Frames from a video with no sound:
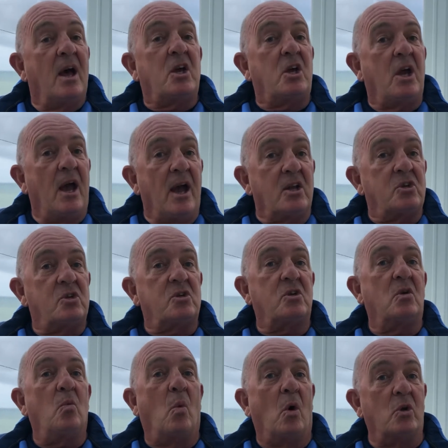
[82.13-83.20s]
gets
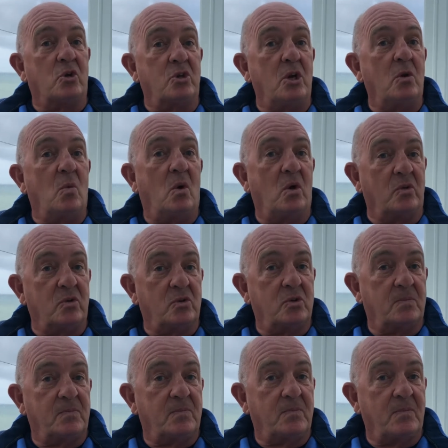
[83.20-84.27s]
what she wants.
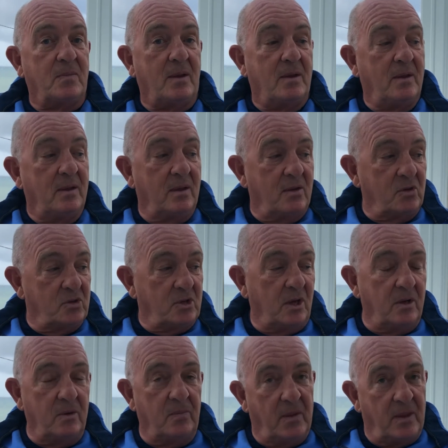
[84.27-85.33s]

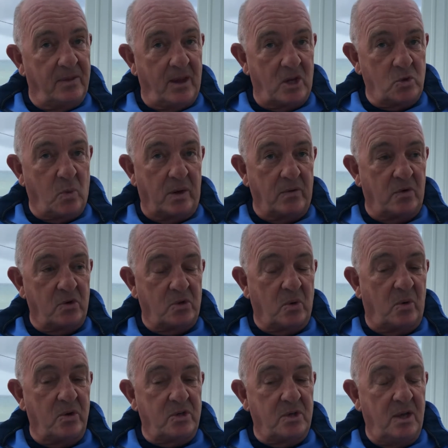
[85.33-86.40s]
So that's one of the
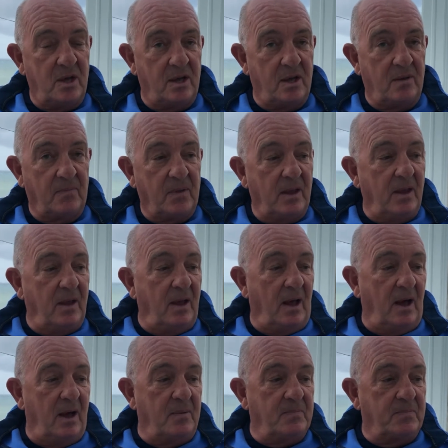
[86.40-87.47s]
stories in here.
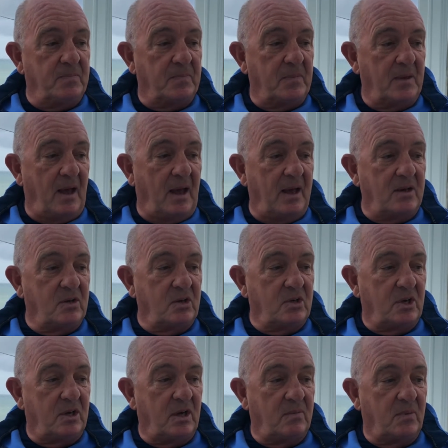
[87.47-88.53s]

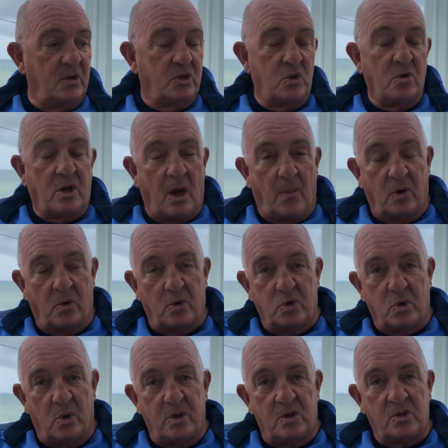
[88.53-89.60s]
But do come along and
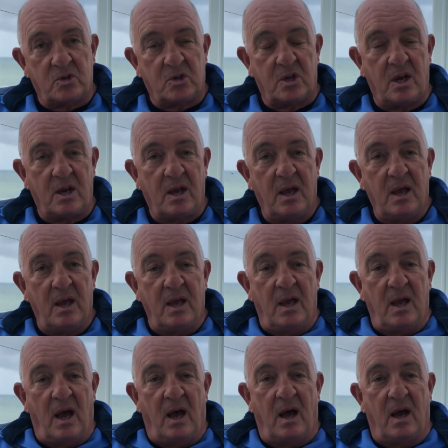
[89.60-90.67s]
join us. The
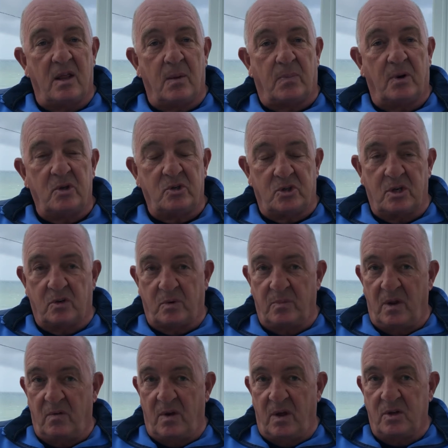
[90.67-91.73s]
proceeds from the
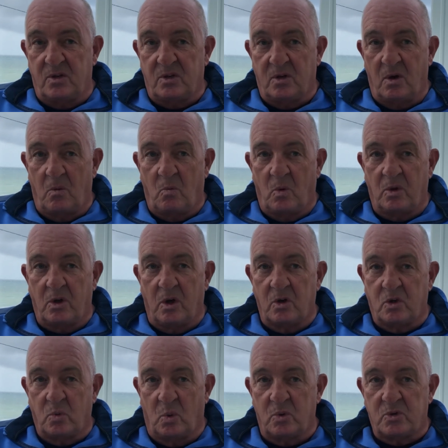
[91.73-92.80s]
event will go
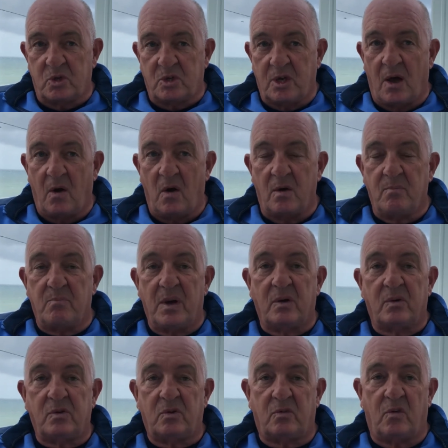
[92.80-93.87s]
towards the Tower and
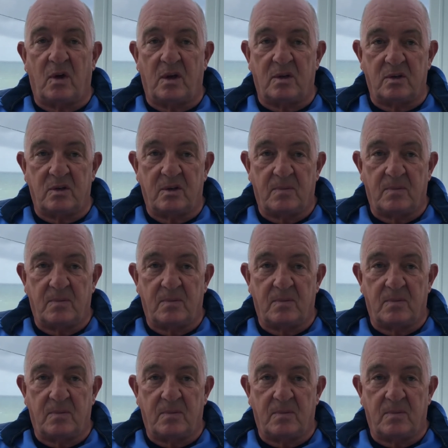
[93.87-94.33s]
Bells Fund,